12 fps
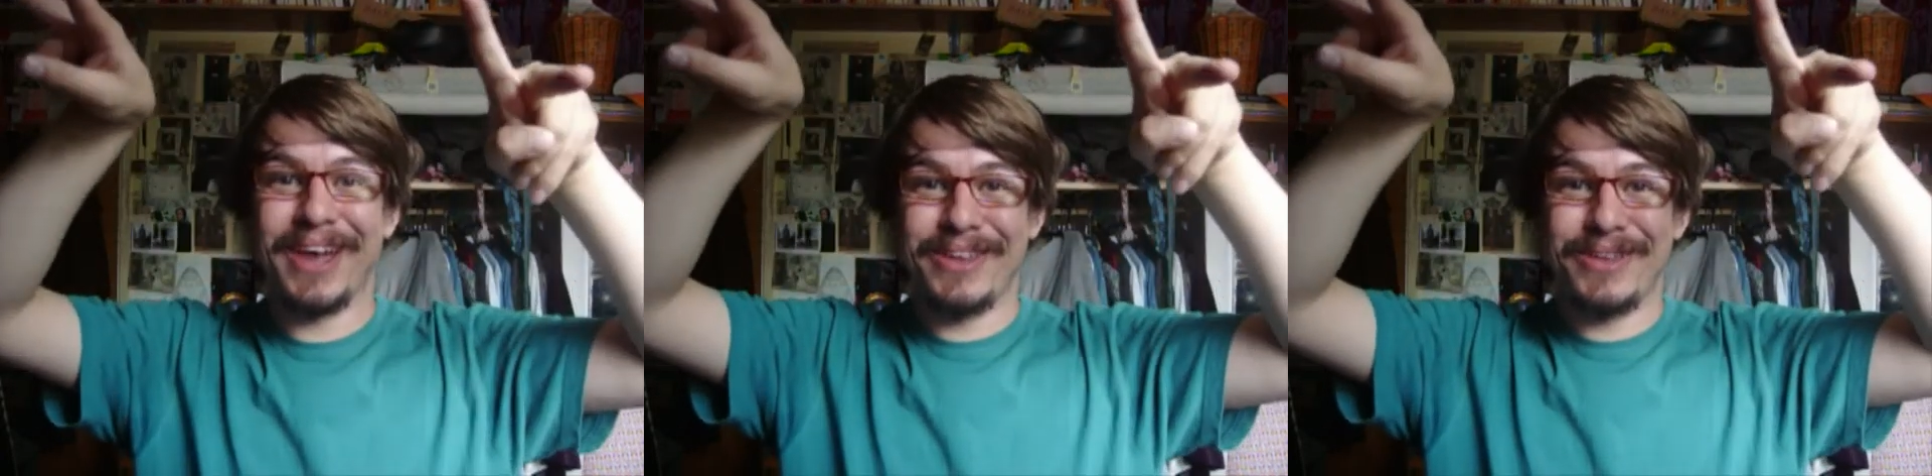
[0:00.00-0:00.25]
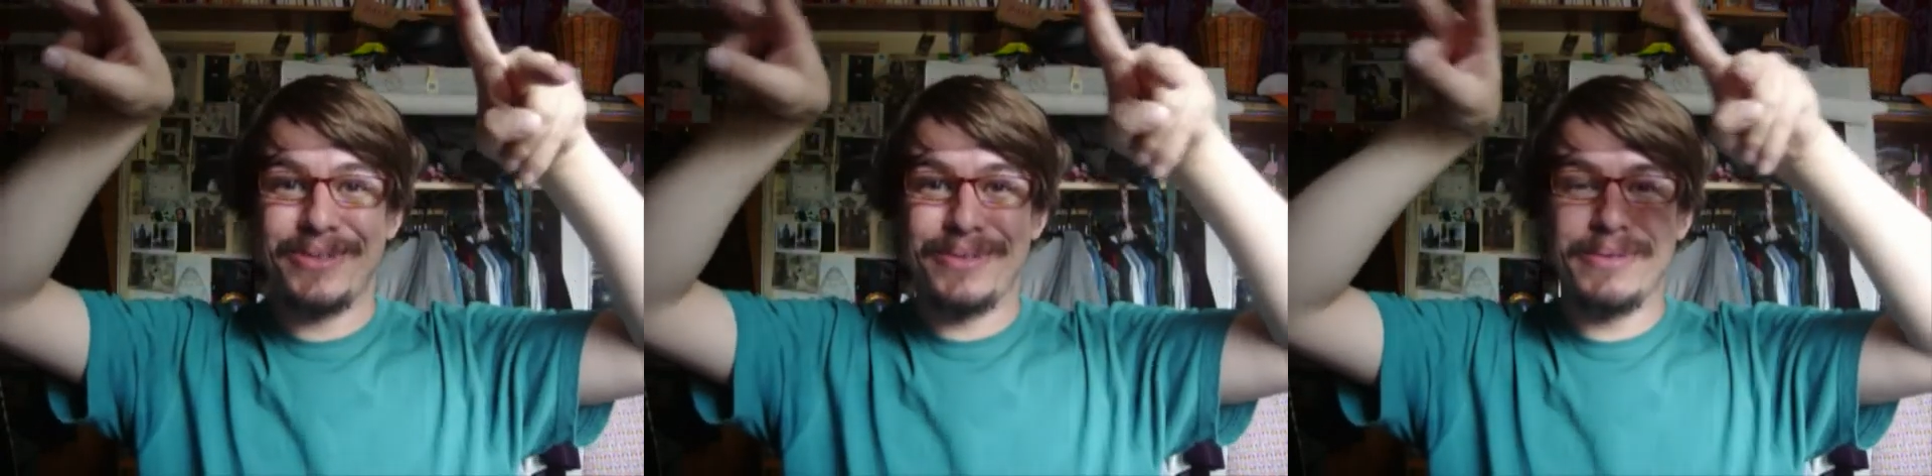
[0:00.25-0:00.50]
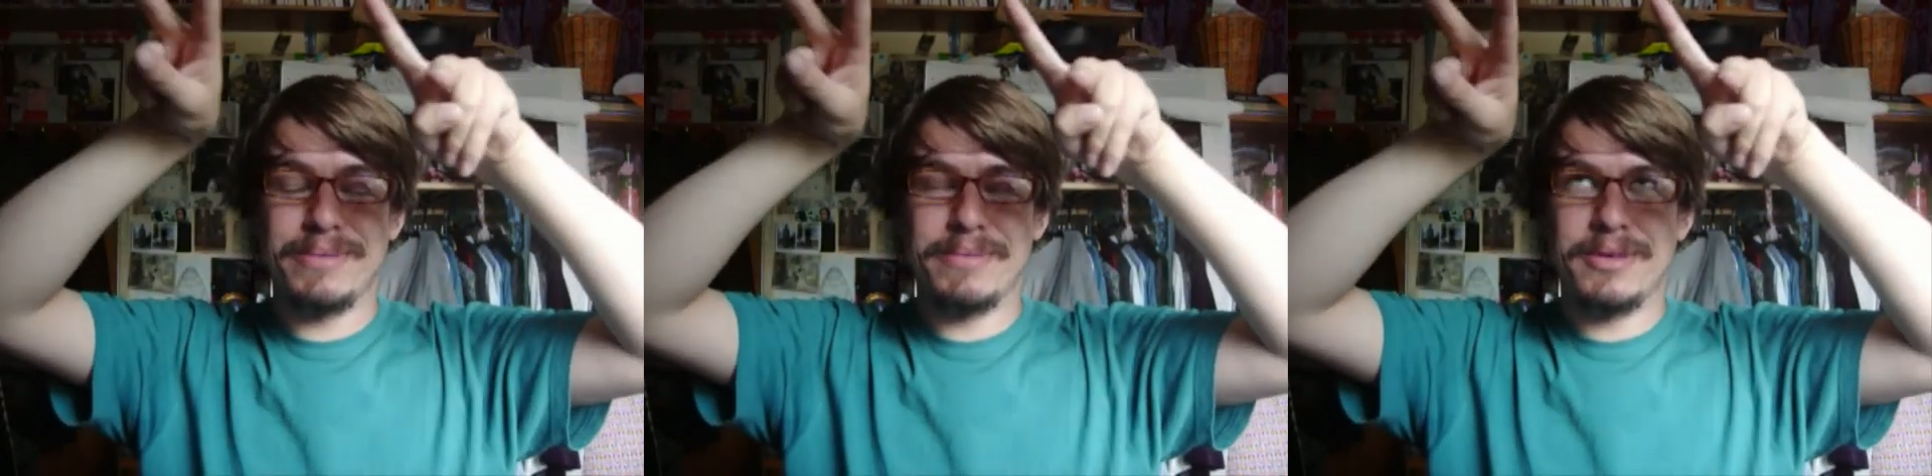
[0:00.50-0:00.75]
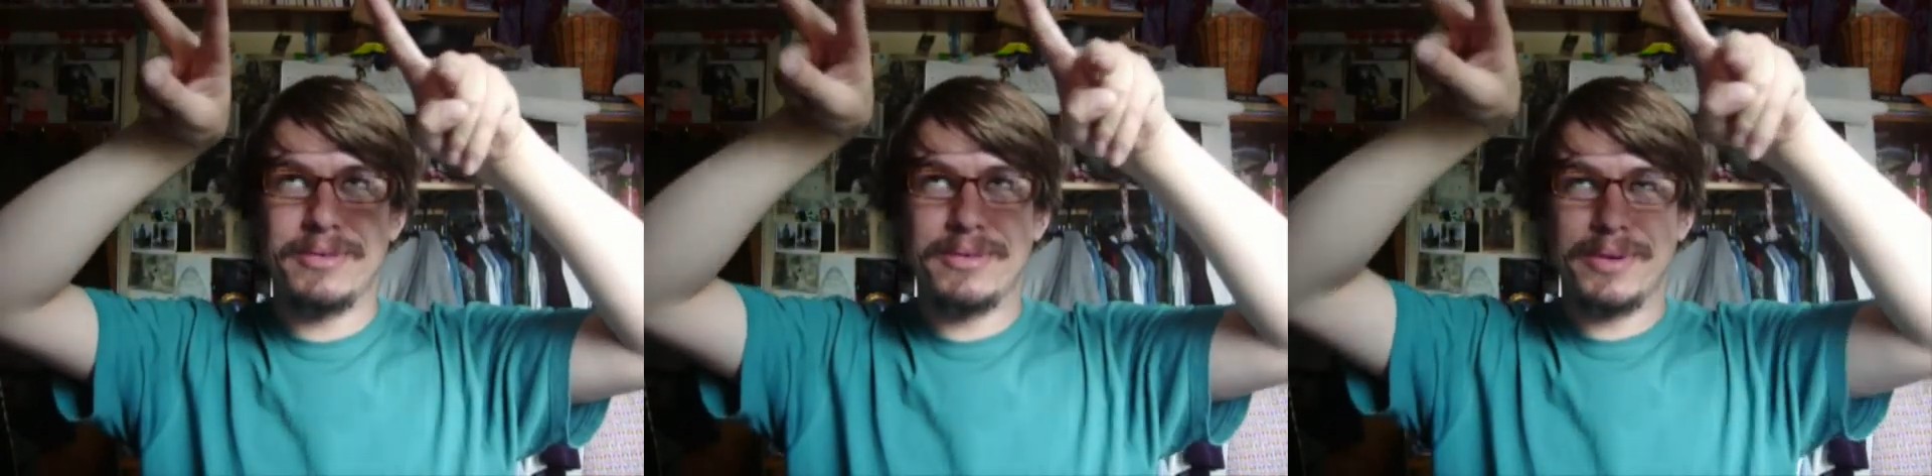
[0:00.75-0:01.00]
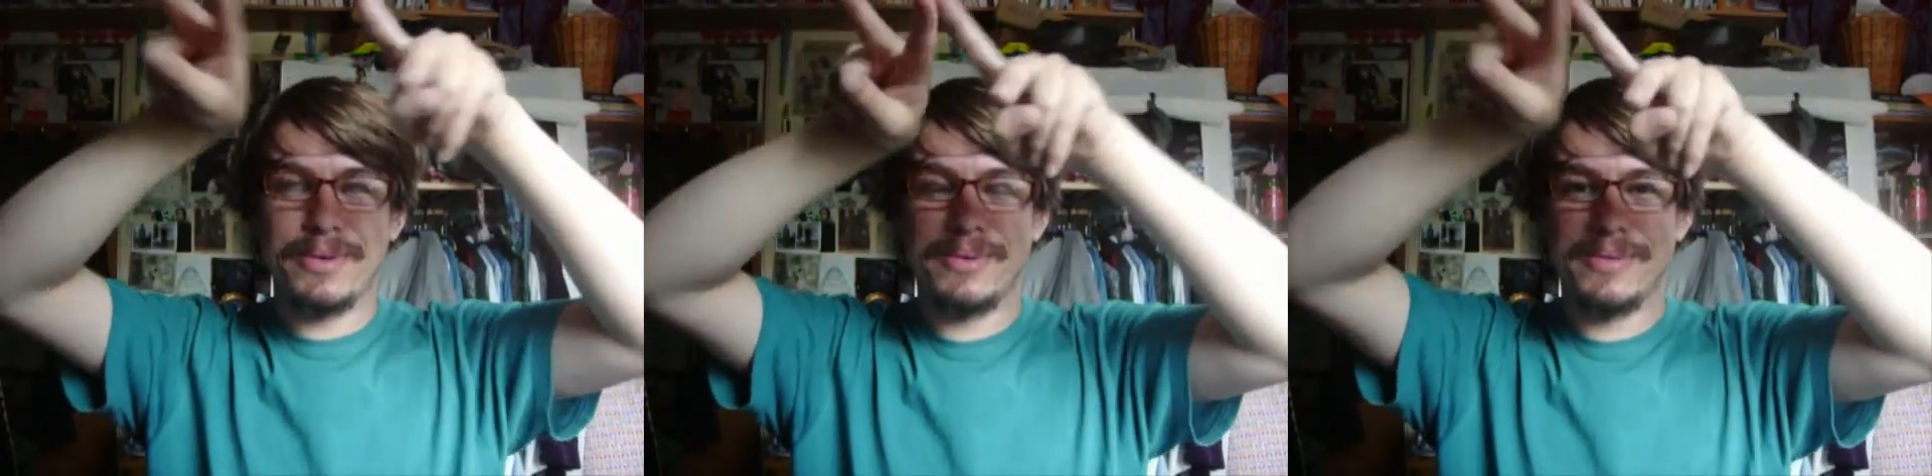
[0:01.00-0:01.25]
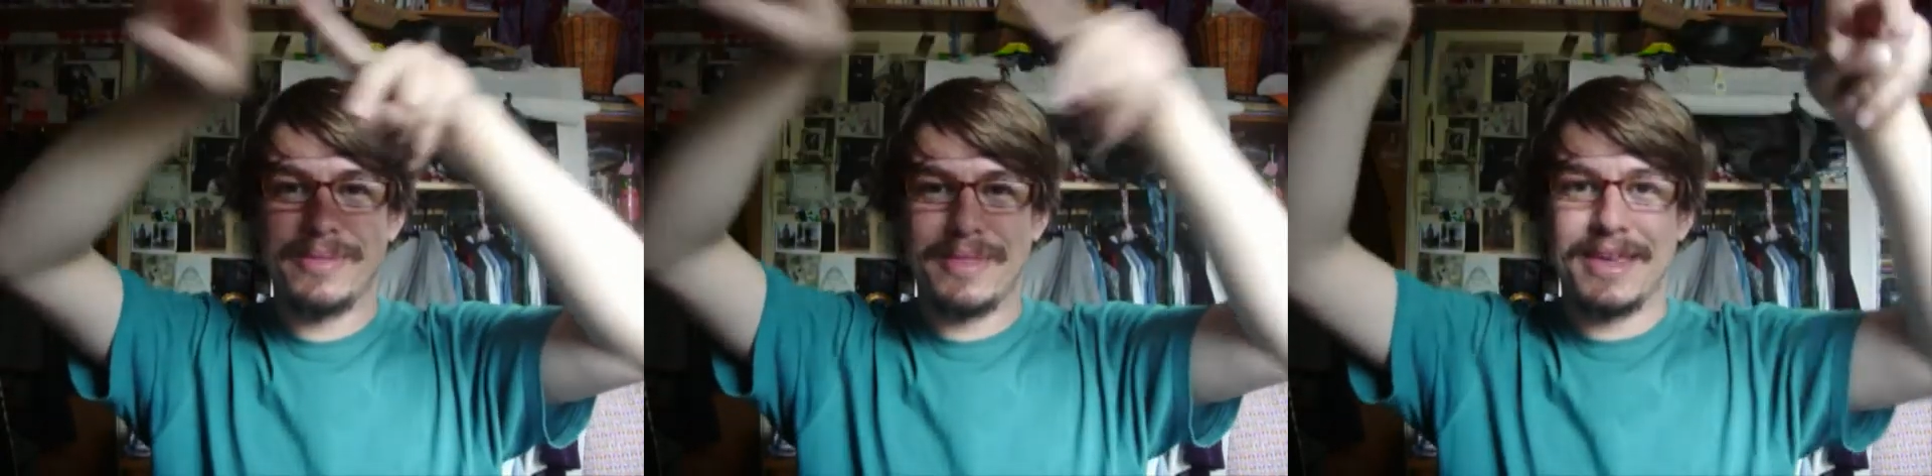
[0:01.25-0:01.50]

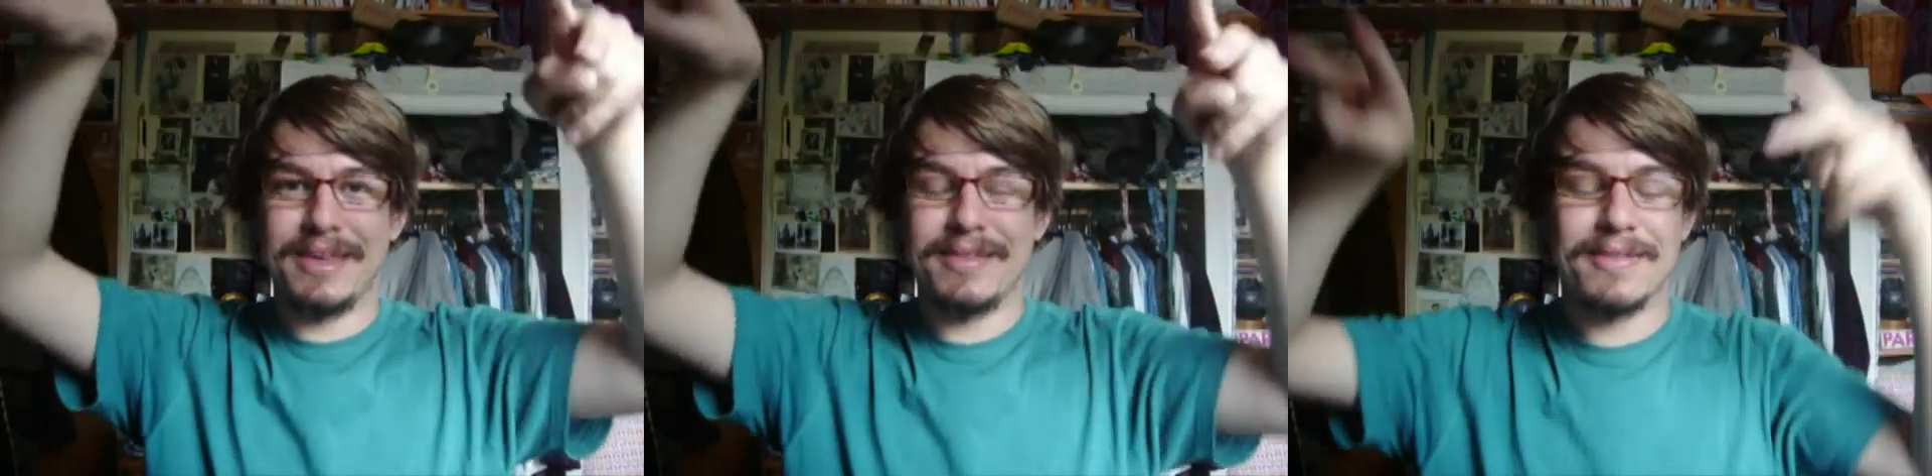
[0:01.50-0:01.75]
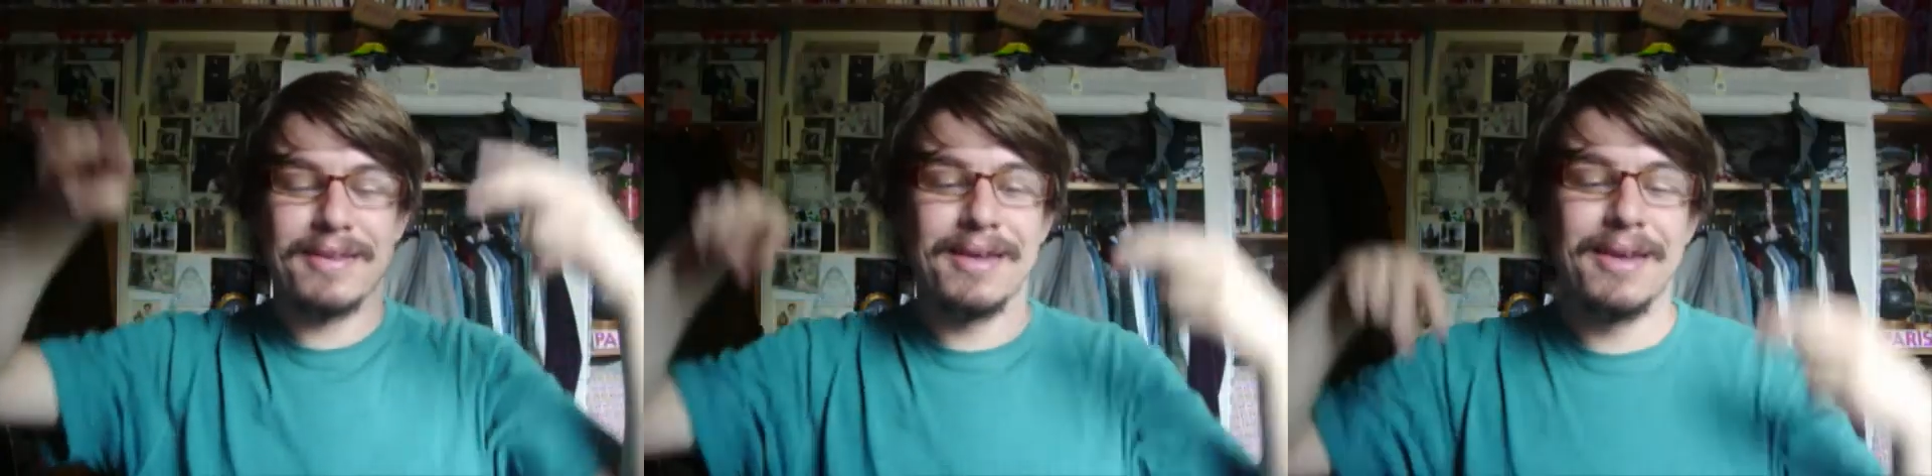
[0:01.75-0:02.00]
unicorn thingies